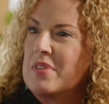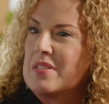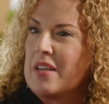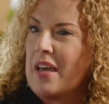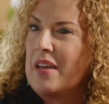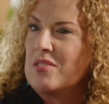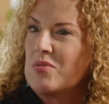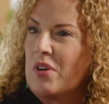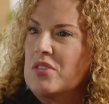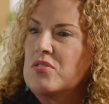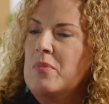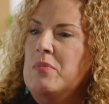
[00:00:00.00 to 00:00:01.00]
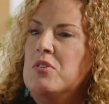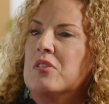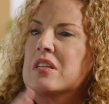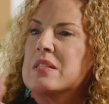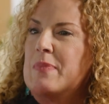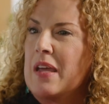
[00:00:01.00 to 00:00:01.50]
the size, right? So maybe you can
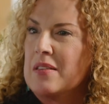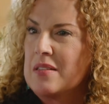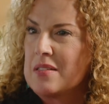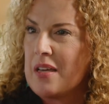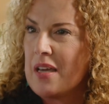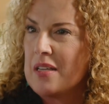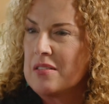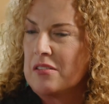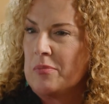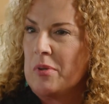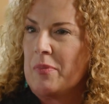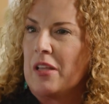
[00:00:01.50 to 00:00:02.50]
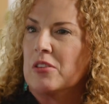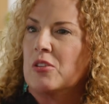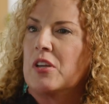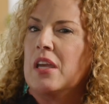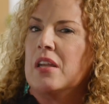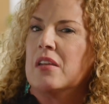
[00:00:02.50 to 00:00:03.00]
expand the size a little bit by
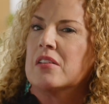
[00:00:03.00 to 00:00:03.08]
looking